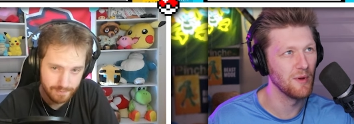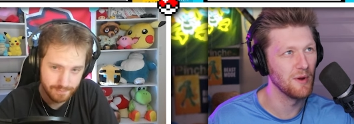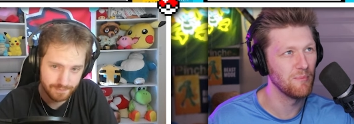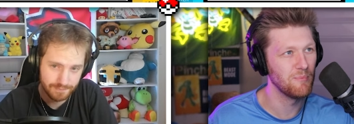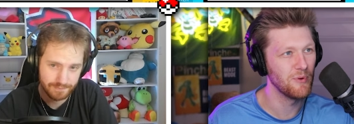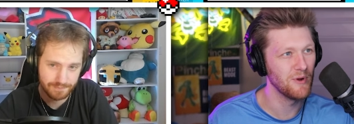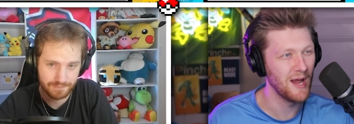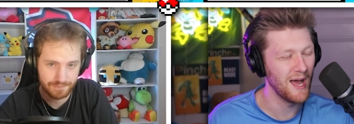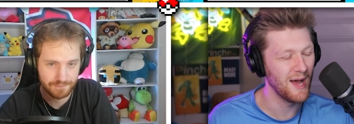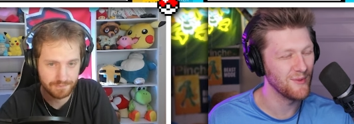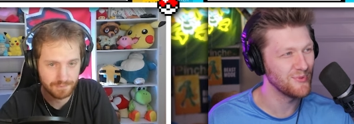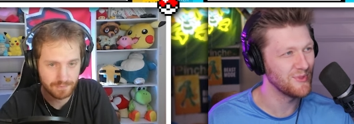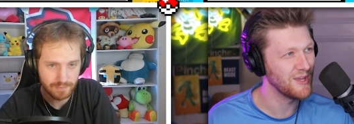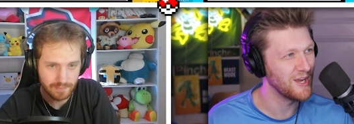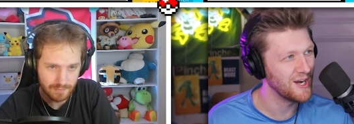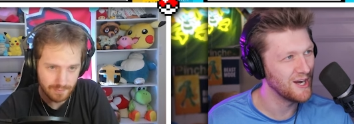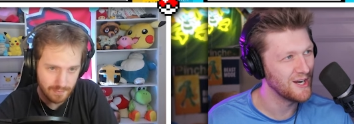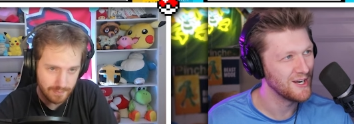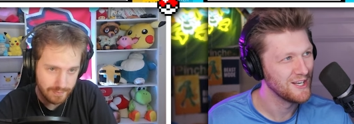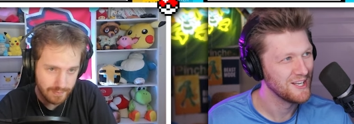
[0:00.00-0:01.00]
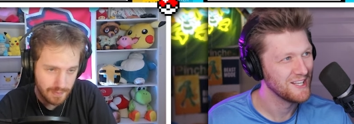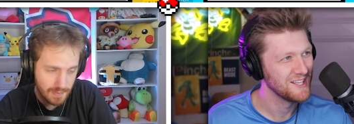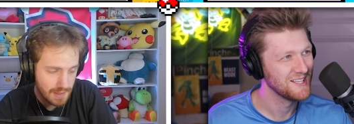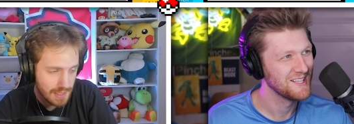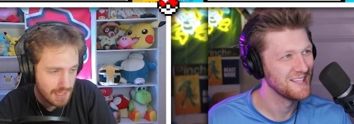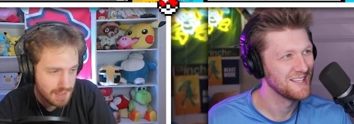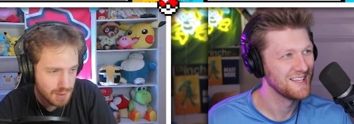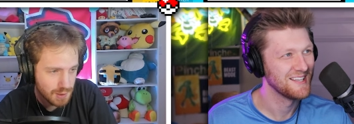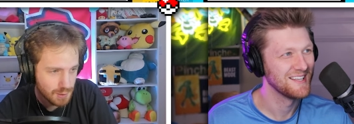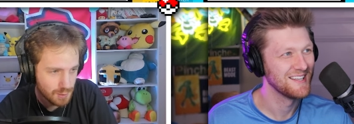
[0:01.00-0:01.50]
Speaker 1: going to put out there.
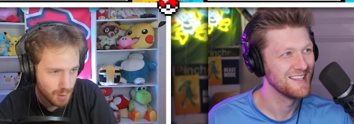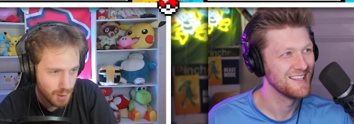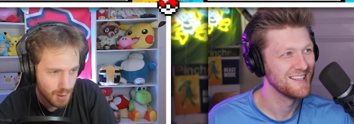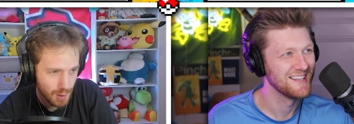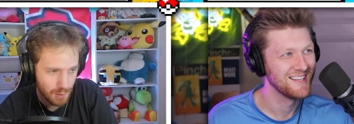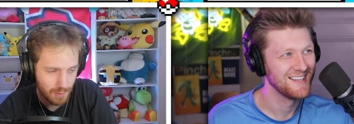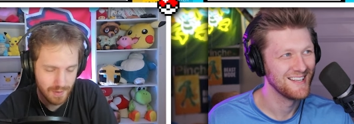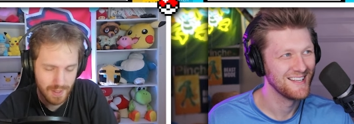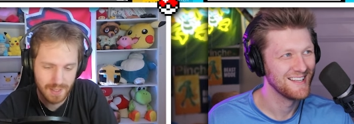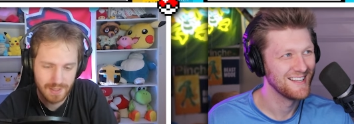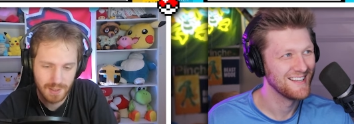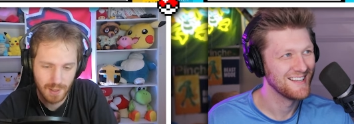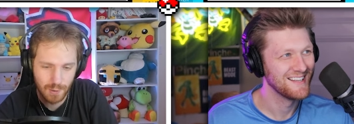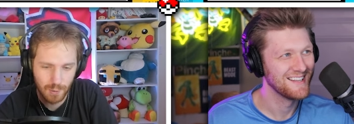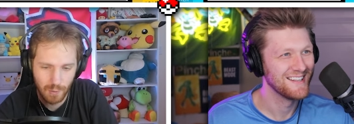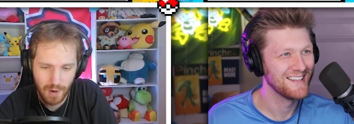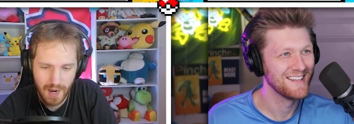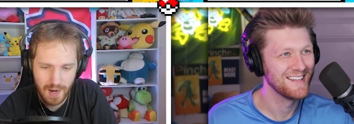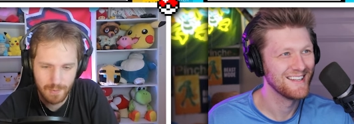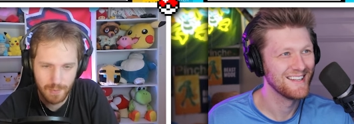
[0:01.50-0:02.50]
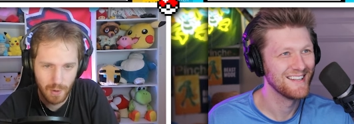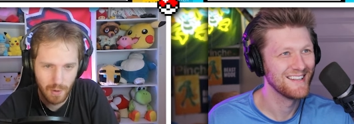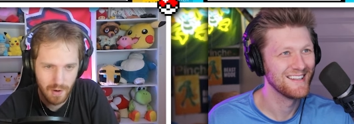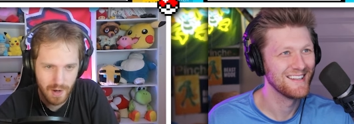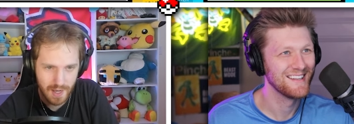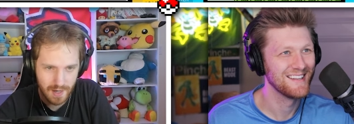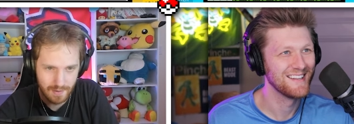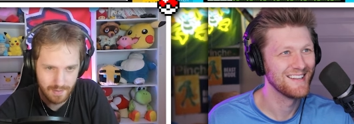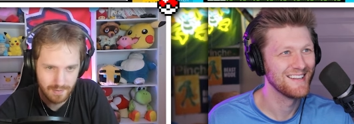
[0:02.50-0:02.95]
Speaker 2: That's true. That's a great point.